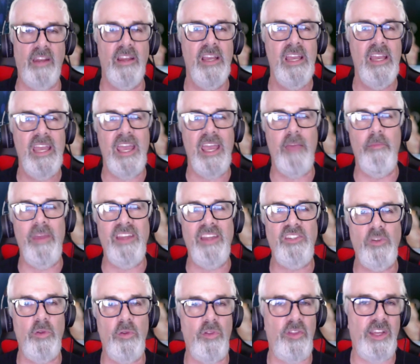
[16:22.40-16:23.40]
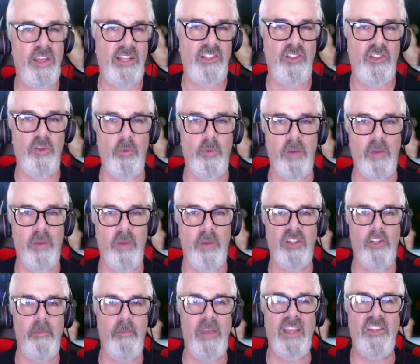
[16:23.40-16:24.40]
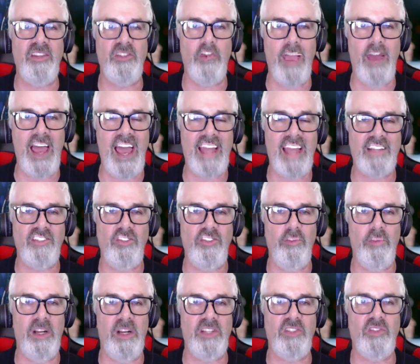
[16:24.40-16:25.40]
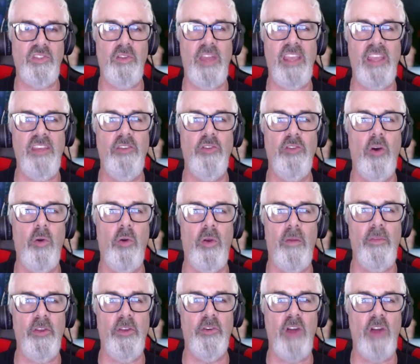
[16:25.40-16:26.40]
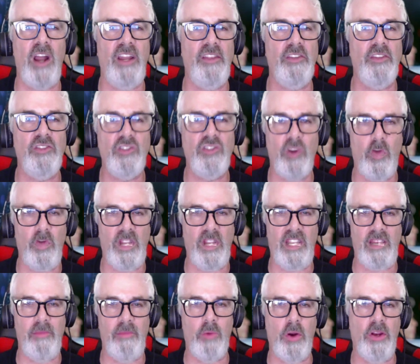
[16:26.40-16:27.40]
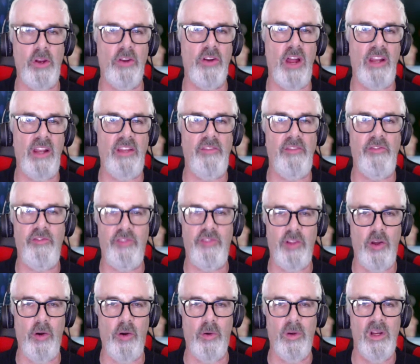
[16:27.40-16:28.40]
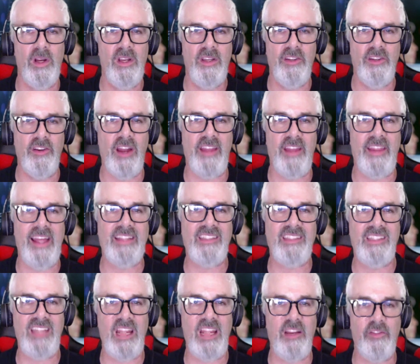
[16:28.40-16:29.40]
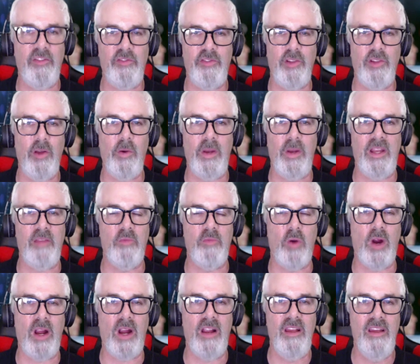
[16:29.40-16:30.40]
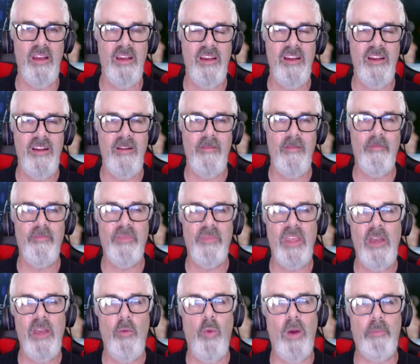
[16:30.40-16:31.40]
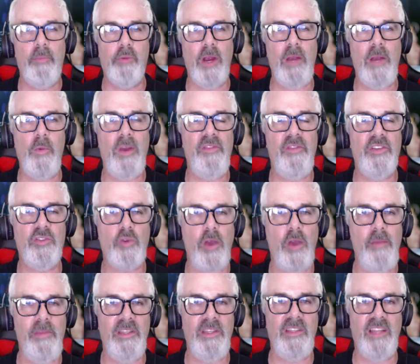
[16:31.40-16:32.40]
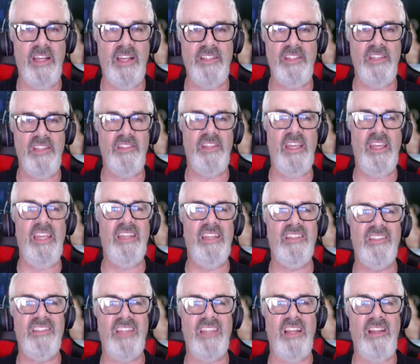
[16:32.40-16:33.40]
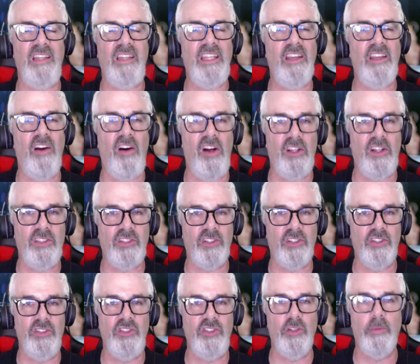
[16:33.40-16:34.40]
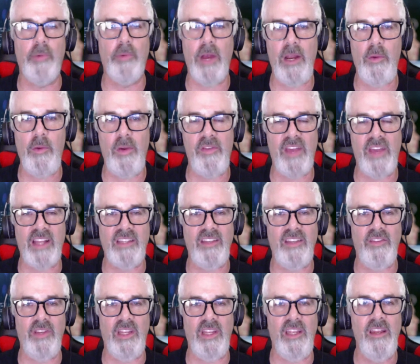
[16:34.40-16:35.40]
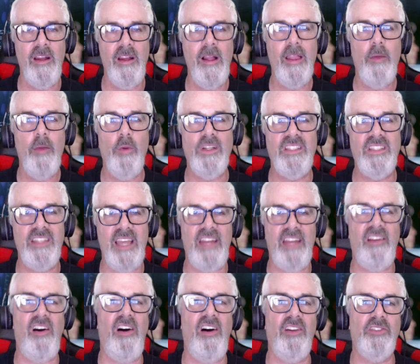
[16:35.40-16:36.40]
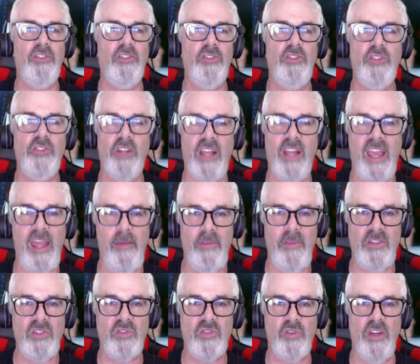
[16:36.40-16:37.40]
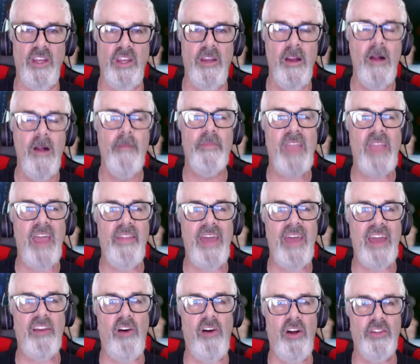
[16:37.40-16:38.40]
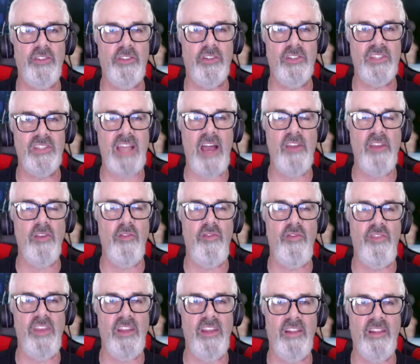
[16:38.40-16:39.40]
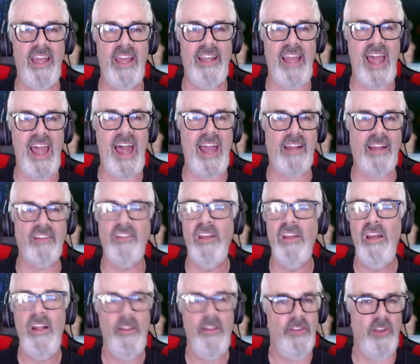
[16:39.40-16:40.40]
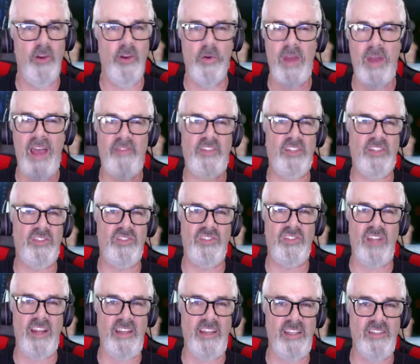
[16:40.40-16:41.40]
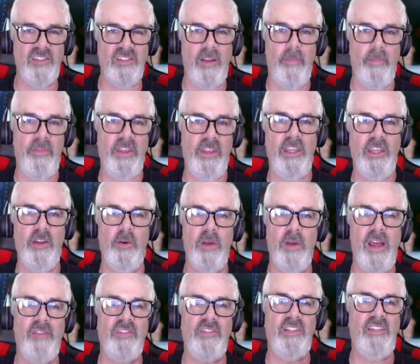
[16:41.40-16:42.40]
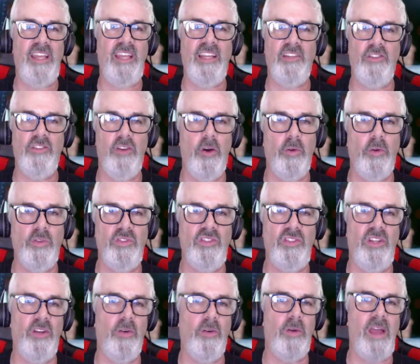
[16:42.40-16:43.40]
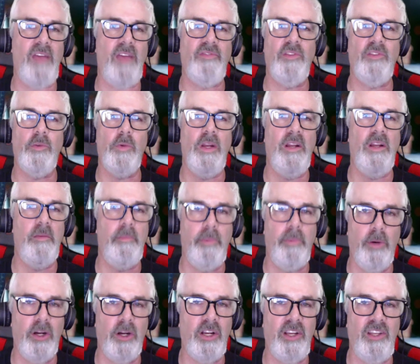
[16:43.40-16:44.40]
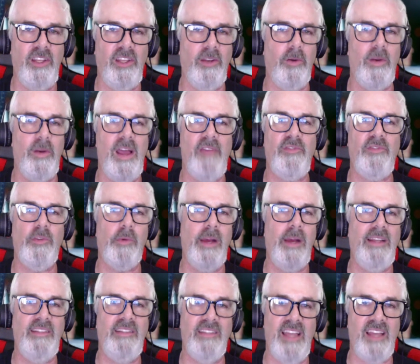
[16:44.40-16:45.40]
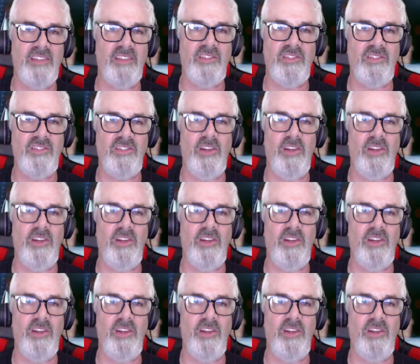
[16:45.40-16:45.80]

It makes you think too much. It makes you act too much so that you're not in the zone anymore. You're not in flow. You're not in that state of flow anymore. What brainwave entrainment does is it subtly alters your brainwave activity, which then alters your chemistry, and that alters how you feel and act. You don't have to study something. You don't have to take notes. You don't have to read a book. You don't have to write tests.